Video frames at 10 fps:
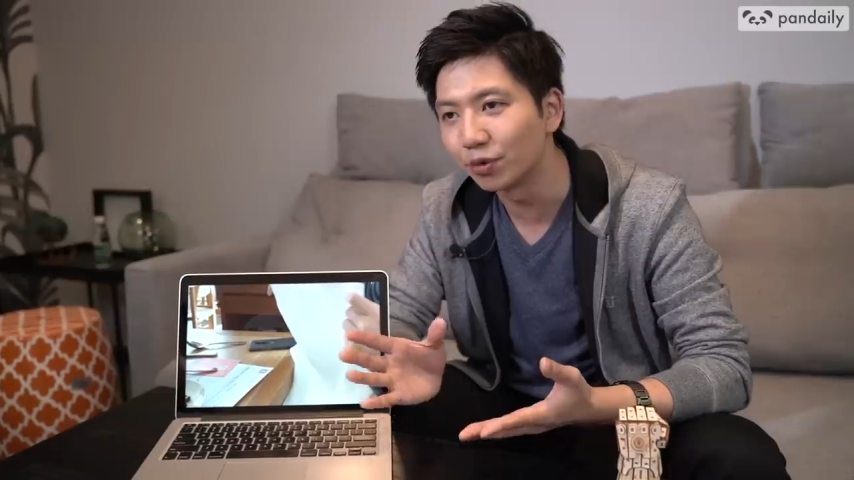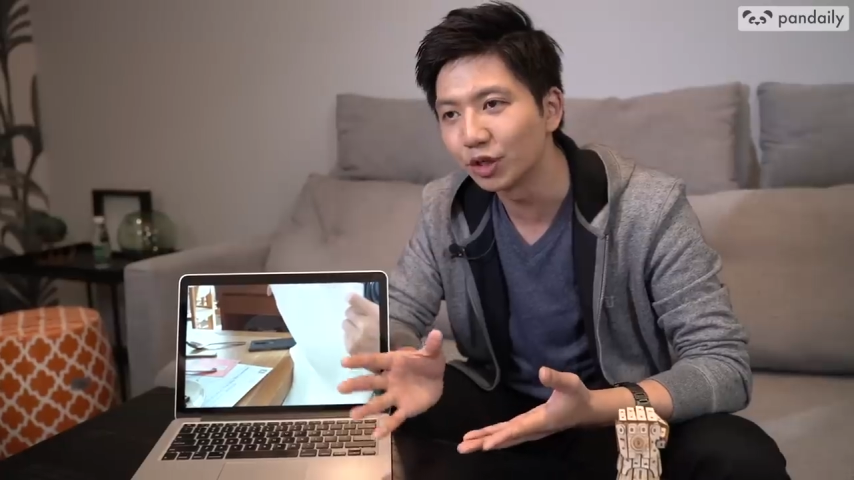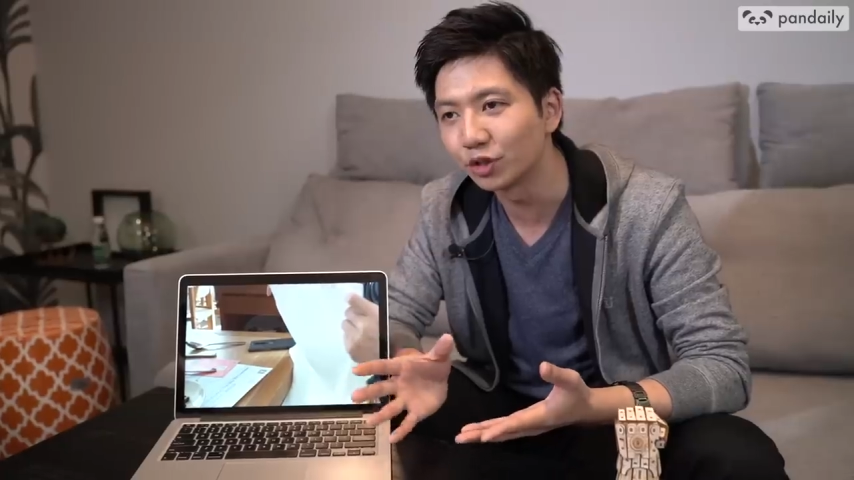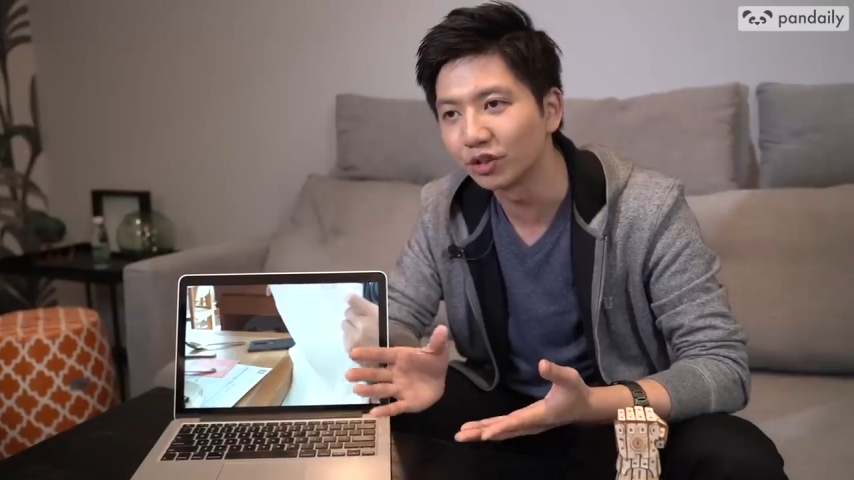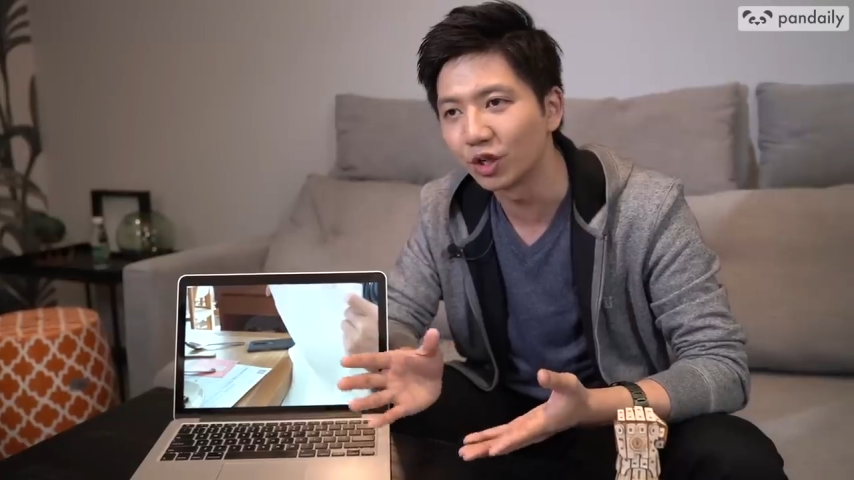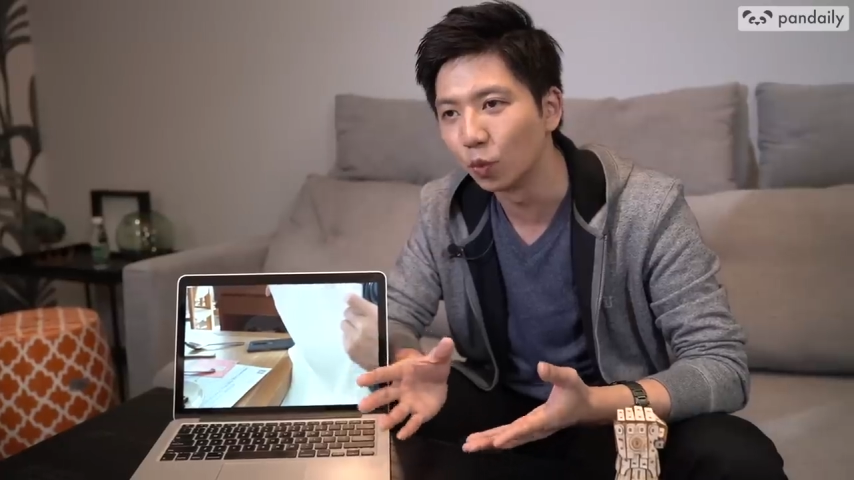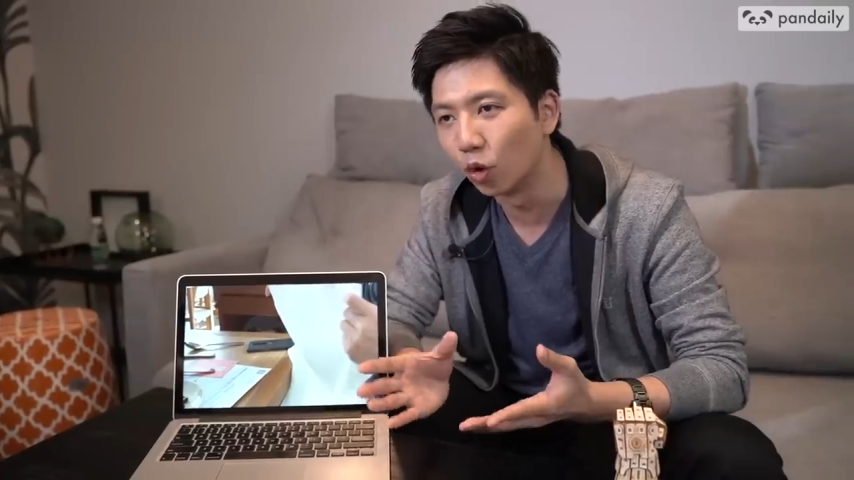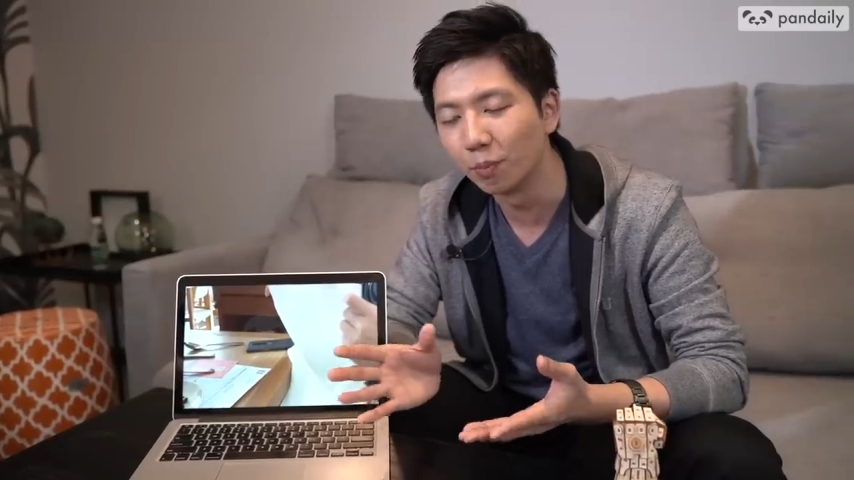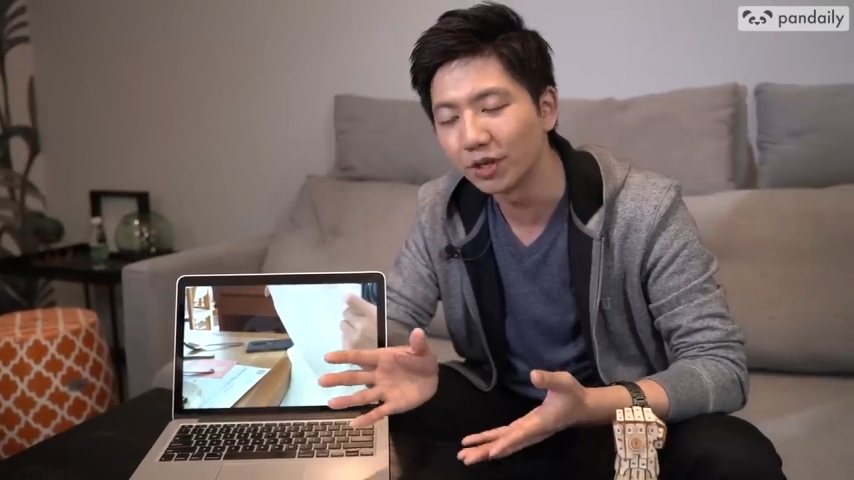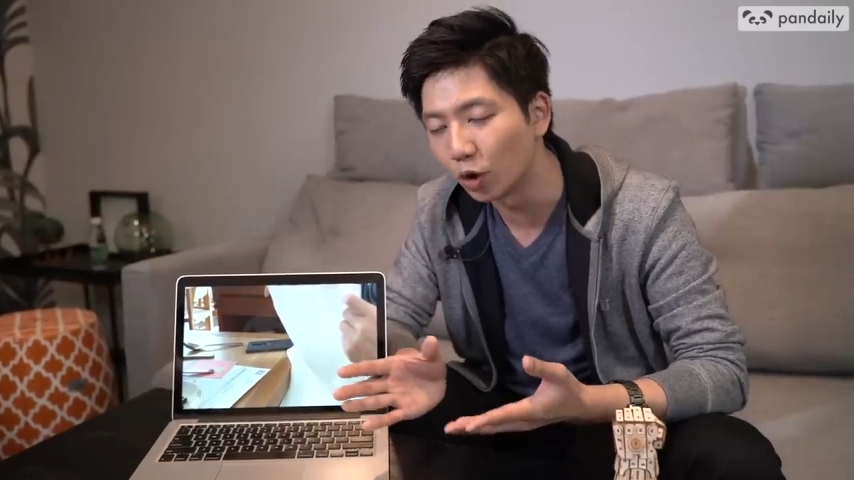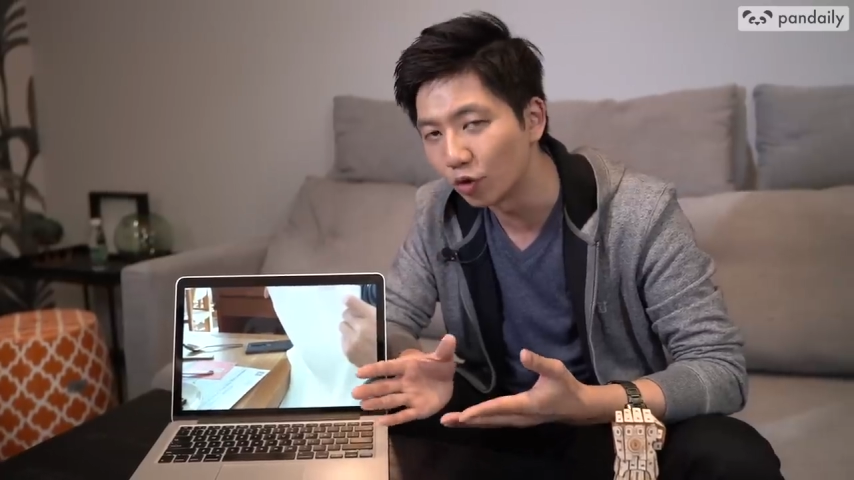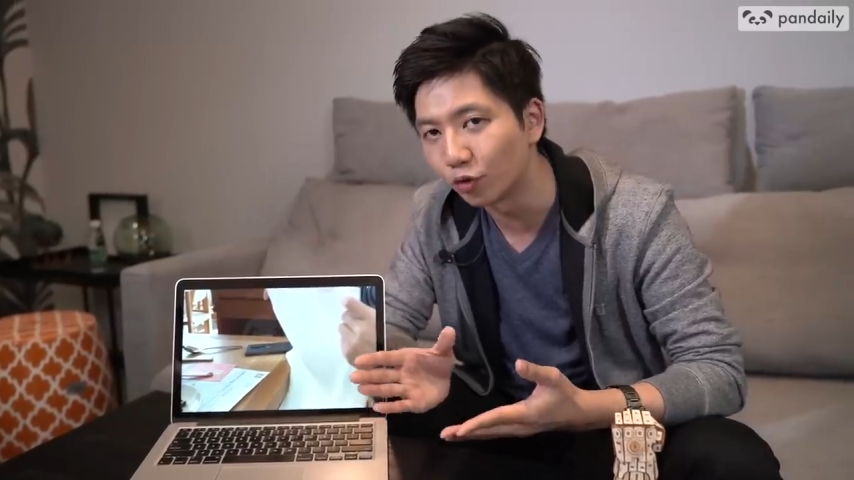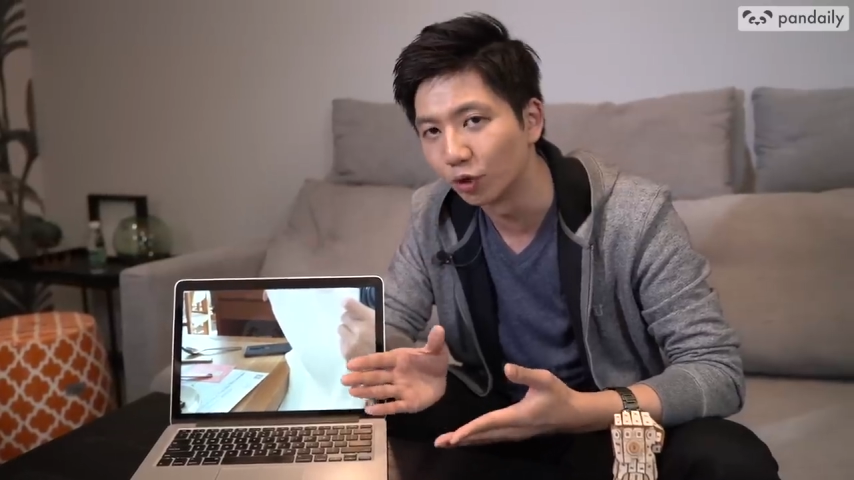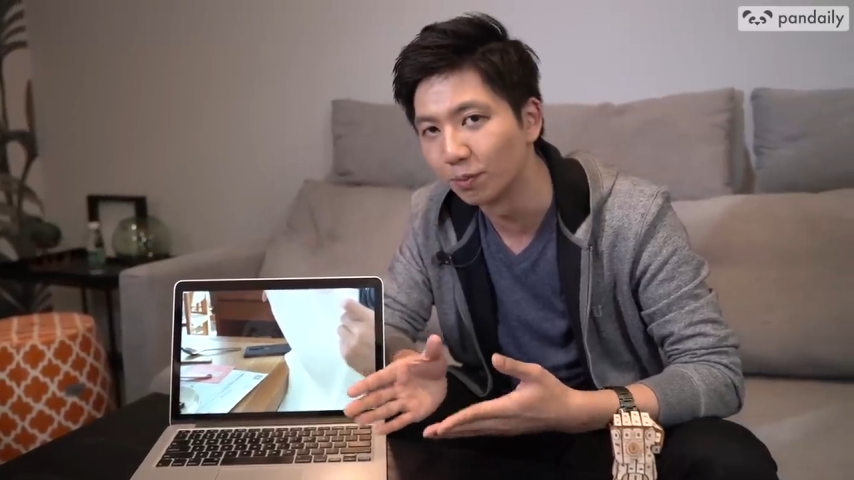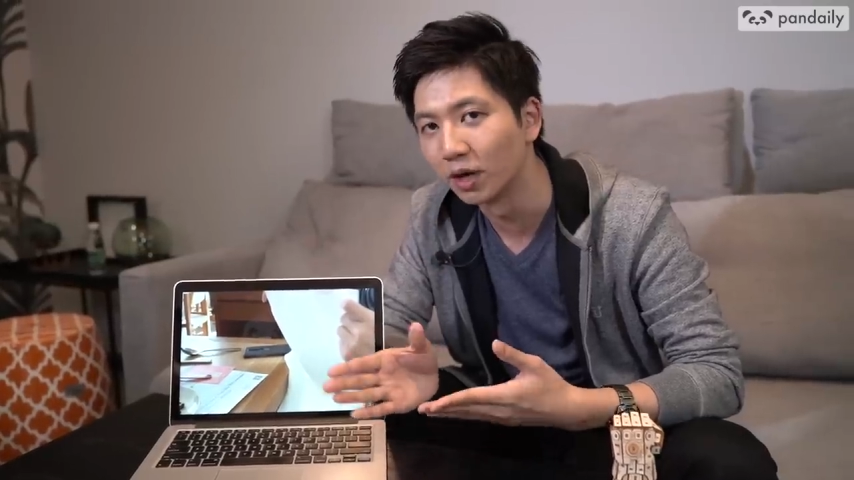pretty sure they won't be going
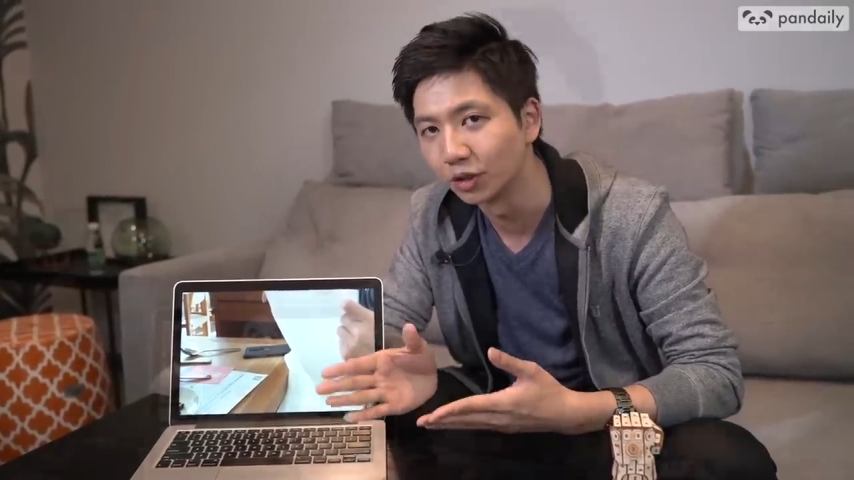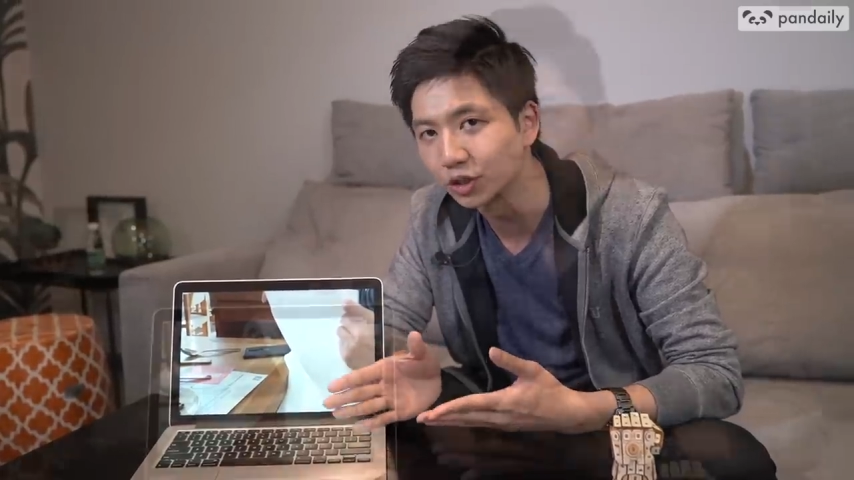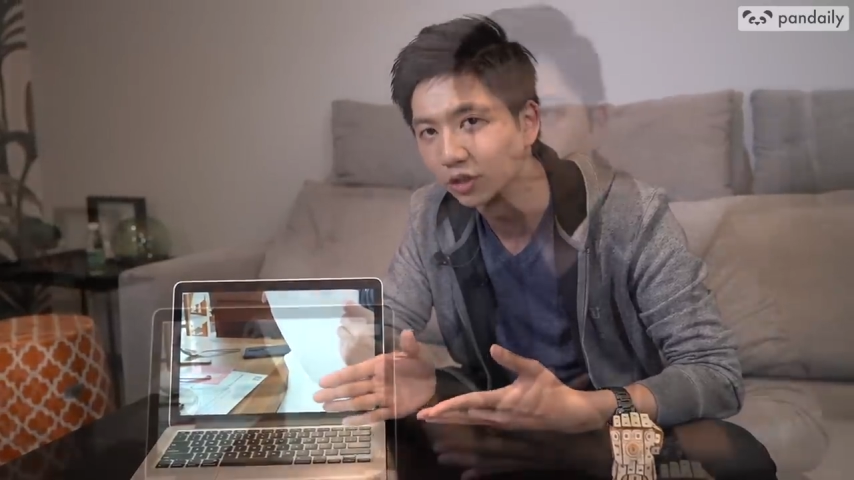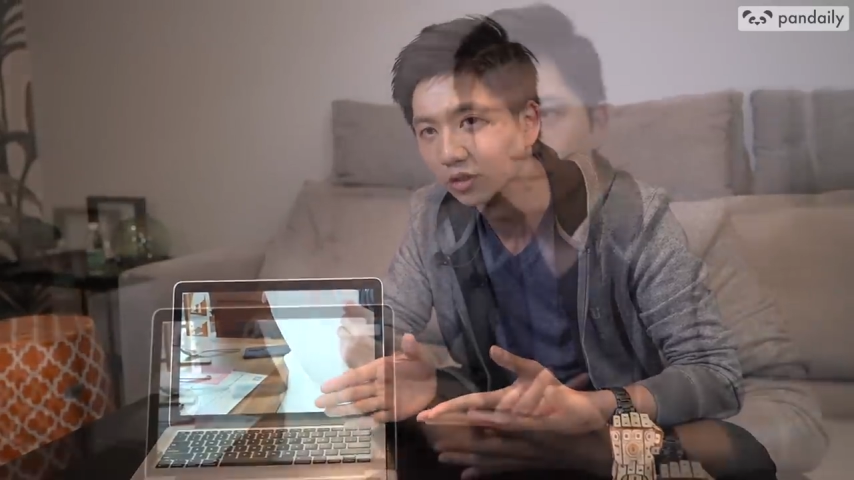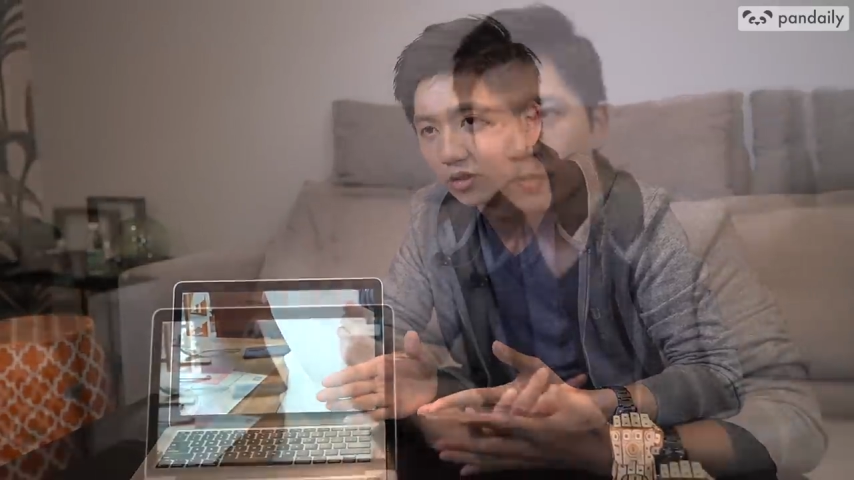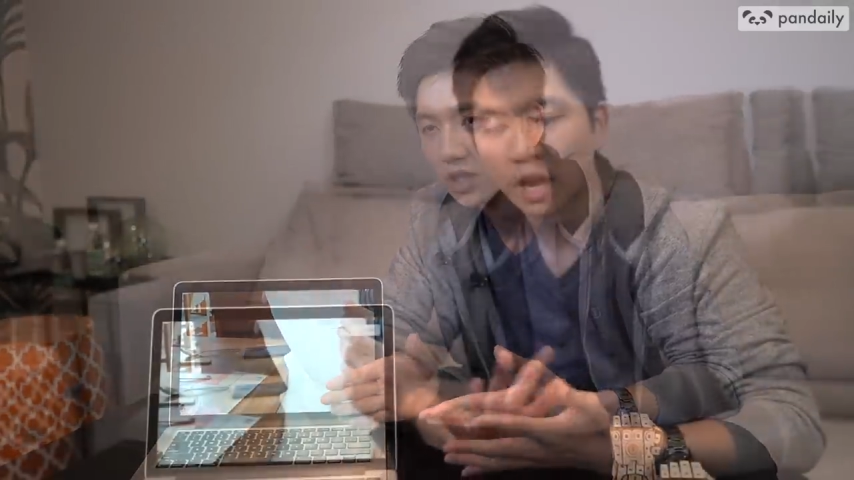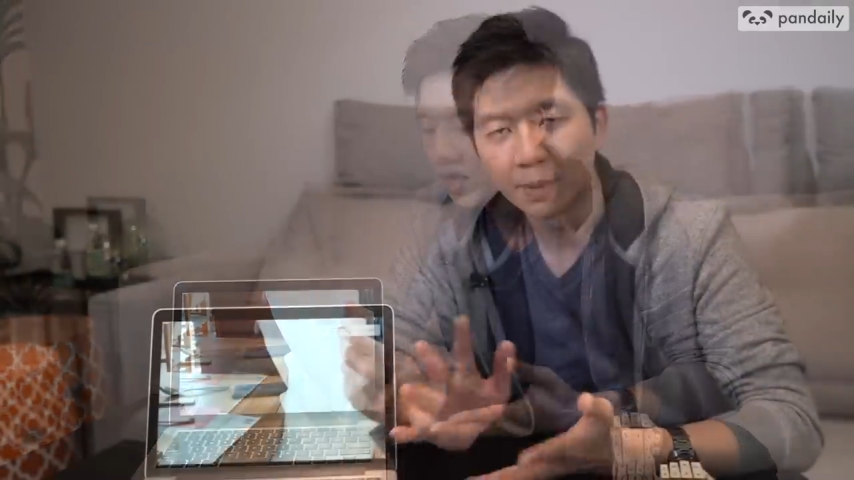for the punch hole.